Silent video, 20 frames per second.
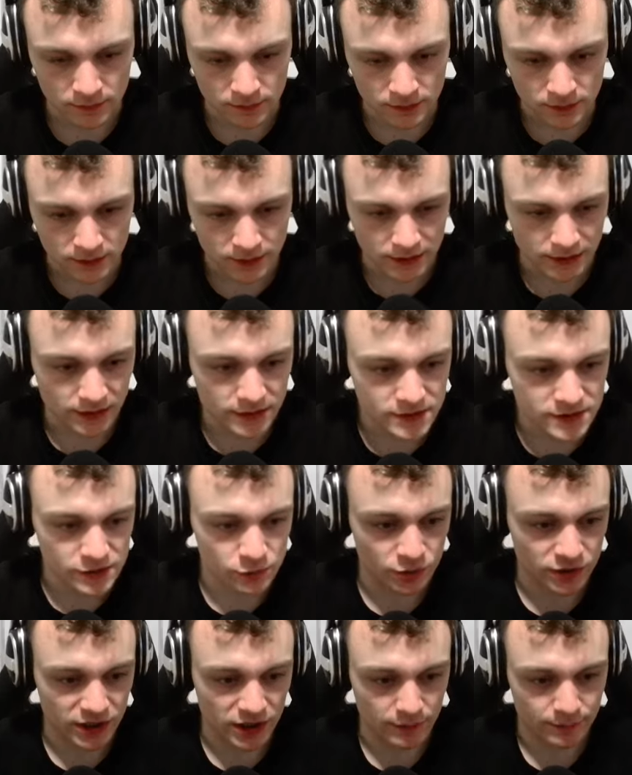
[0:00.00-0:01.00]
And let's see
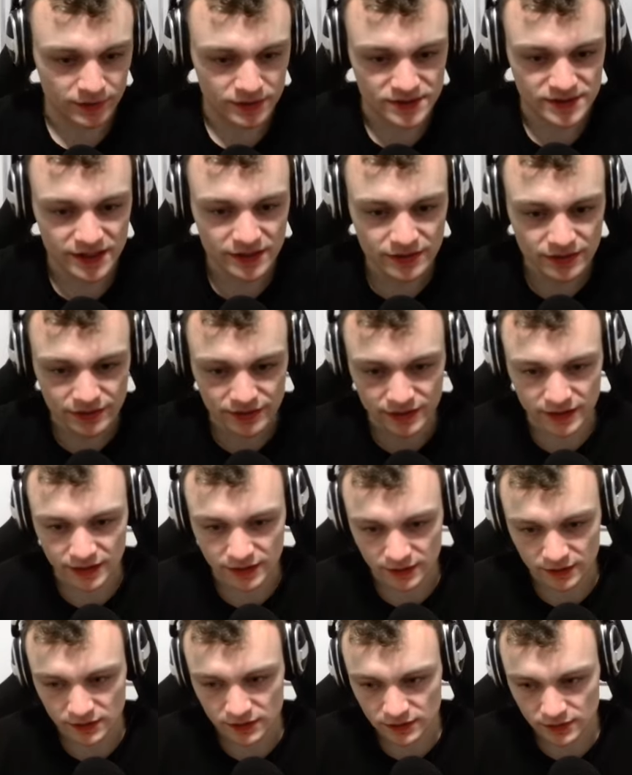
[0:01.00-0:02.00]
what happens. I
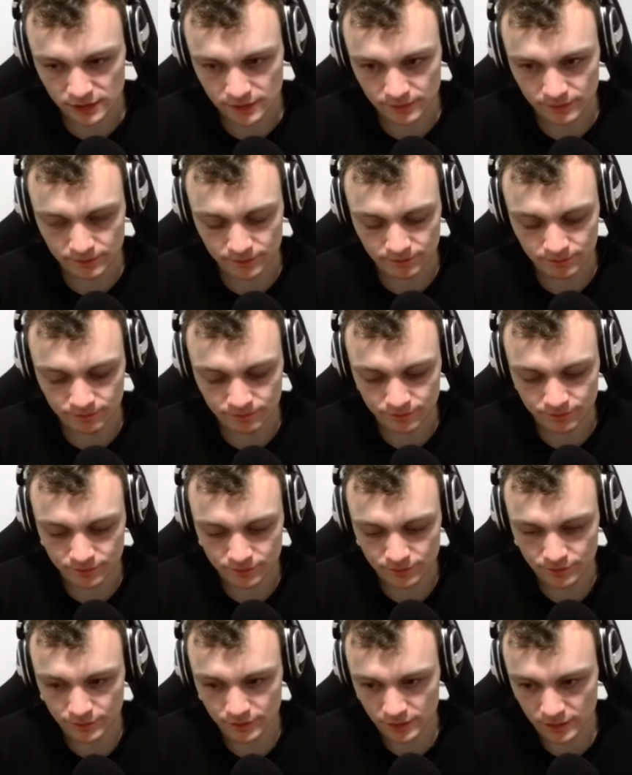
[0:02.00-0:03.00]
think
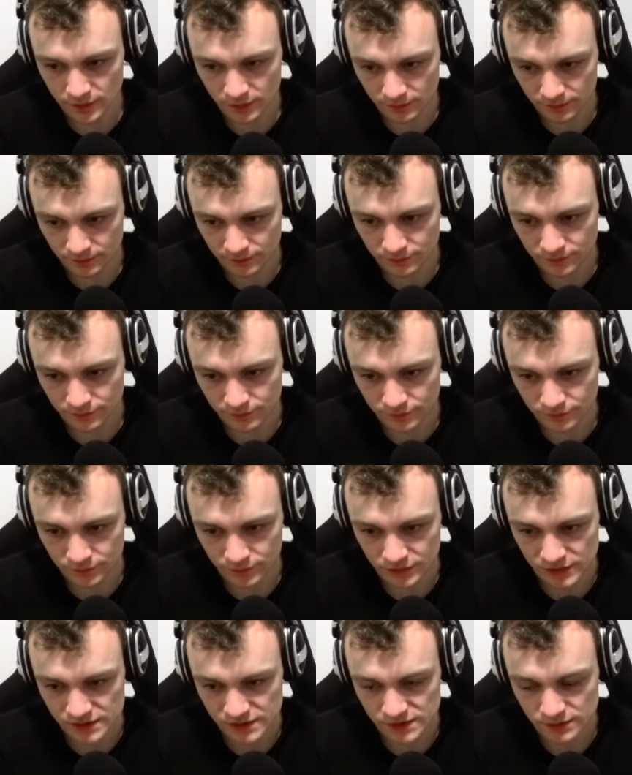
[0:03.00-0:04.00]

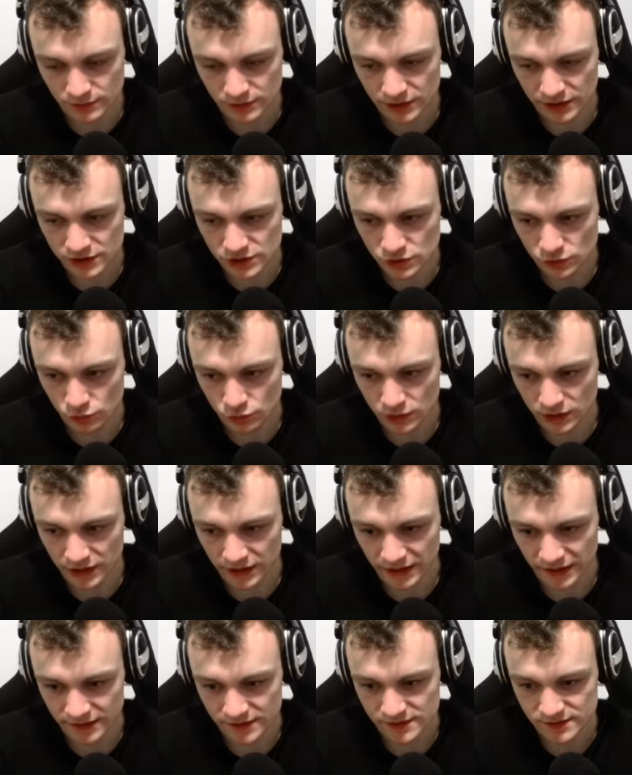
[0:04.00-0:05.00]
the simulation will
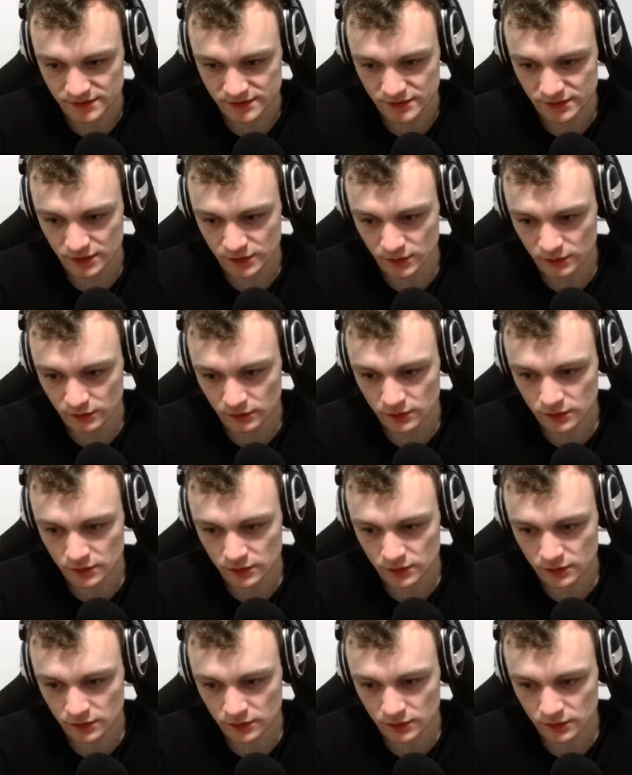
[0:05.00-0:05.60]
exit now.